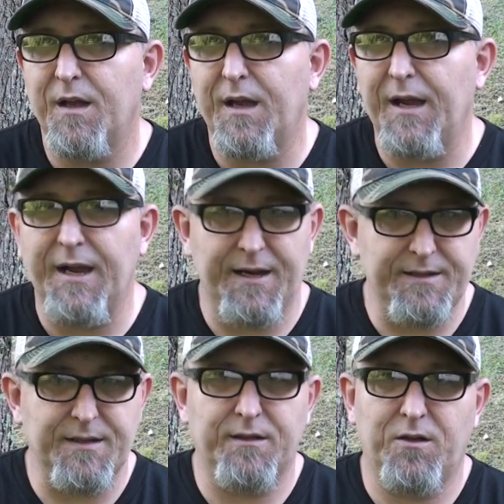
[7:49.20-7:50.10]

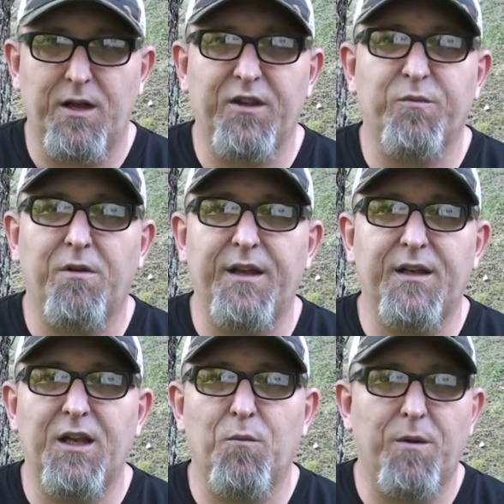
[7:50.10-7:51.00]
And you know, I explained
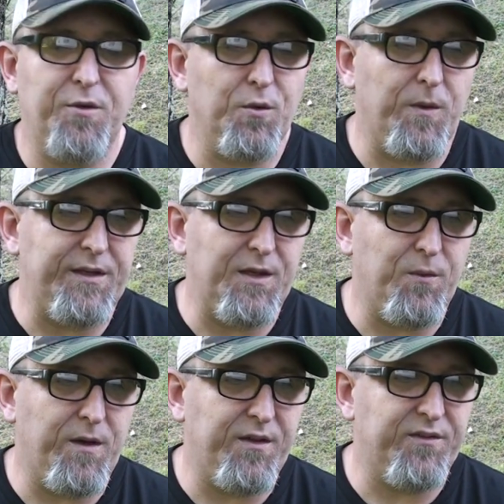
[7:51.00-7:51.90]
to him what pure whitetail
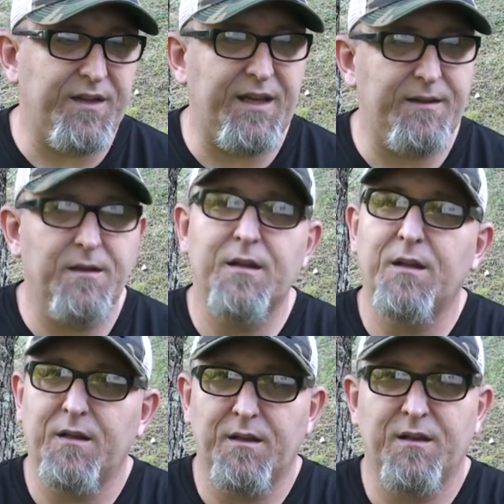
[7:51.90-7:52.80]
was, and he's
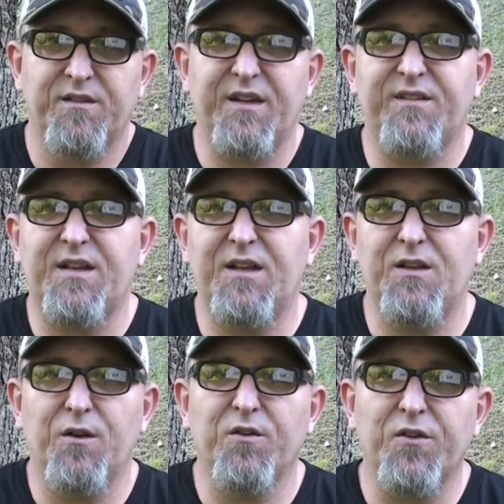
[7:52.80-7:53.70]
16
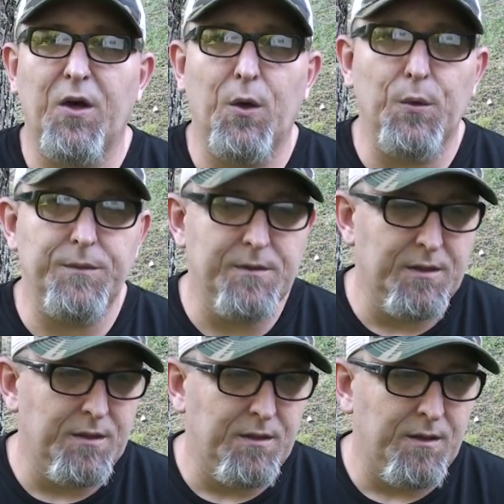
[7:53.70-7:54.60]
years old,
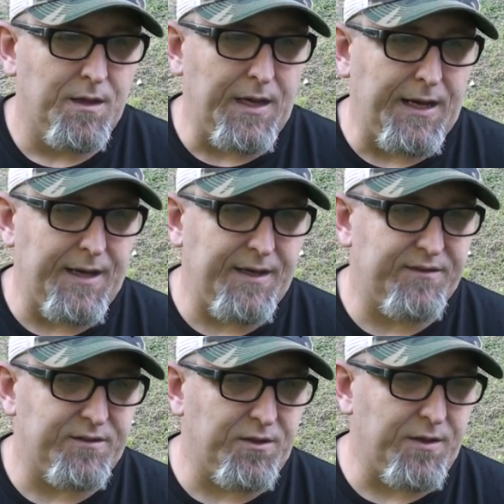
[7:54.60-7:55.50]
and he
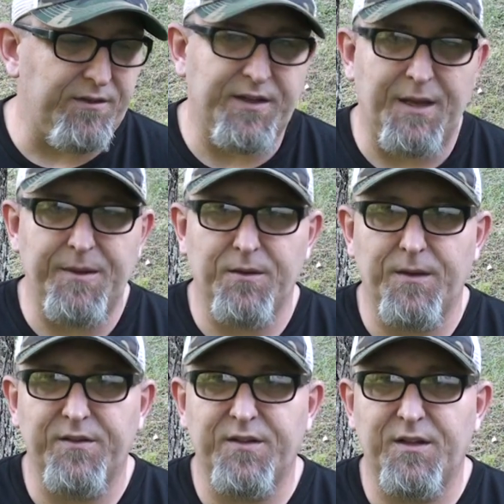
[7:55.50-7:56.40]
said, you know, I'm
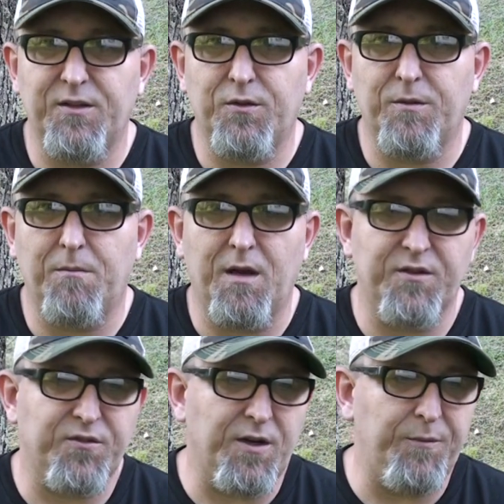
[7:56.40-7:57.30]
interested in doing
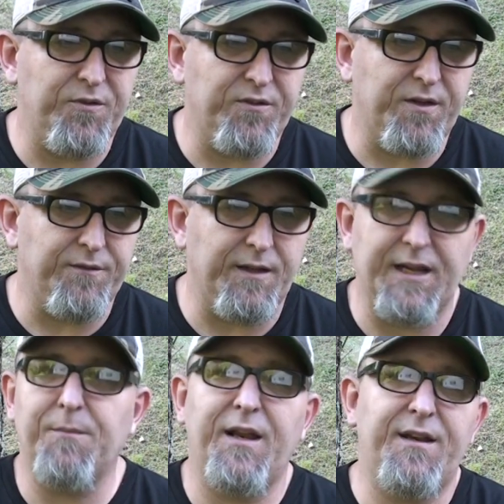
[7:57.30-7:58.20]
mock scrapes and stuff like
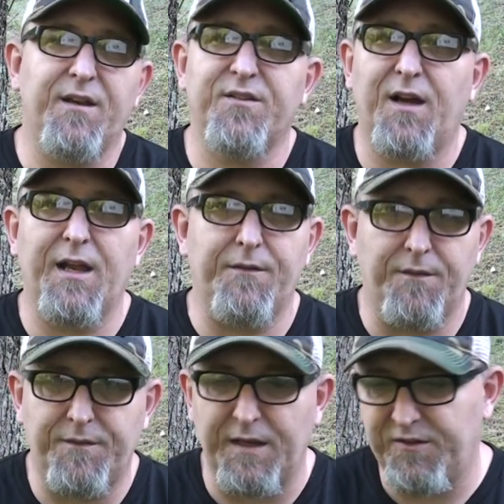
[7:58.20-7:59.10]
that, but he does not have a
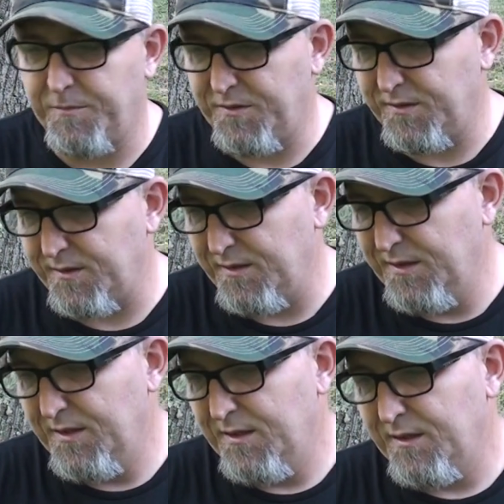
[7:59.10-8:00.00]
Facebook.
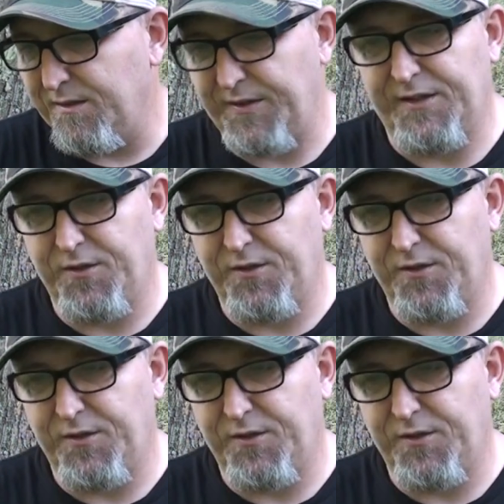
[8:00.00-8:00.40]
Because I